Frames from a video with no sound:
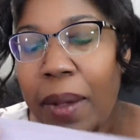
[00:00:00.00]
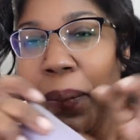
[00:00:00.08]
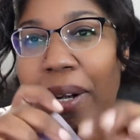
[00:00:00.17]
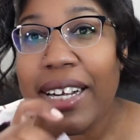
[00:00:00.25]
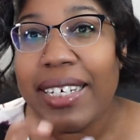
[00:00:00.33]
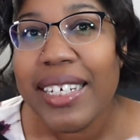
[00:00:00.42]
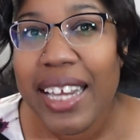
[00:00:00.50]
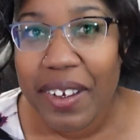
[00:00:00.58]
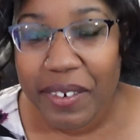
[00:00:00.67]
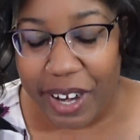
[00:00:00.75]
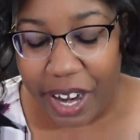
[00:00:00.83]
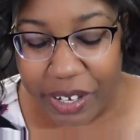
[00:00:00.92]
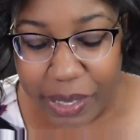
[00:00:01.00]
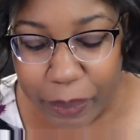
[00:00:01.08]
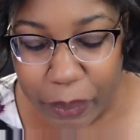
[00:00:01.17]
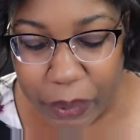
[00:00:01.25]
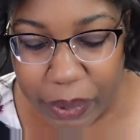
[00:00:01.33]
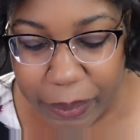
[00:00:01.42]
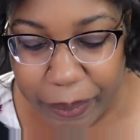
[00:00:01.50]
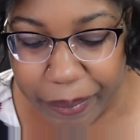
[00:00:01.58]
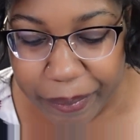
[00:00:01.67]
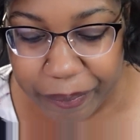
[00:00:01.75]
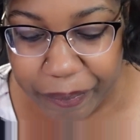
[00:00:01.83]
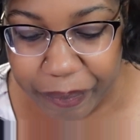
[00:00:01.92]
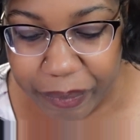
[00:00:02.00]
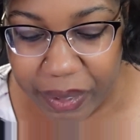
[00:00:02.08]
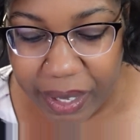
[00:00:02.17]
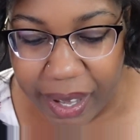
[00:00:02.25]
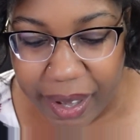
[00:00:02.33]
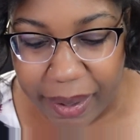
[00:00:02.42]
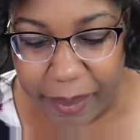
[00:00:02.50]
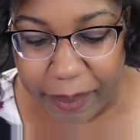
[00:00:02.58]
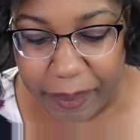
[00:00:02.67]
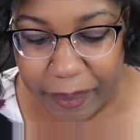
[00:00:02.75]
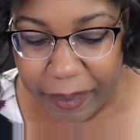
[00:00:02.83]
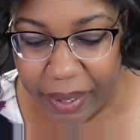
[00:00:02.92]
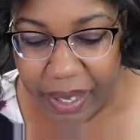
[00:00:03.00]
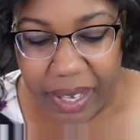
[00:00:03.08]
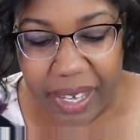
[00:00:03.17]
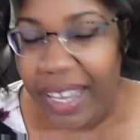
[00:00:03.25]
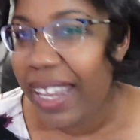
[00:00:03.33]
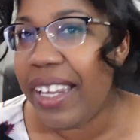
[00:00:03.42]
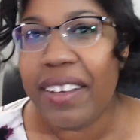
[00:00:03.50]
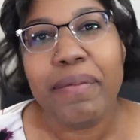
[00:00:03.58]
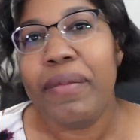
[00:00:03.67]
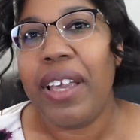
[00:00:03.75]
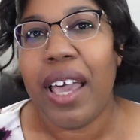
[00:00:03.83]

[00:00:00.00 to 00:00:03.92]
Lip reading: But I didn't have an ironing board. It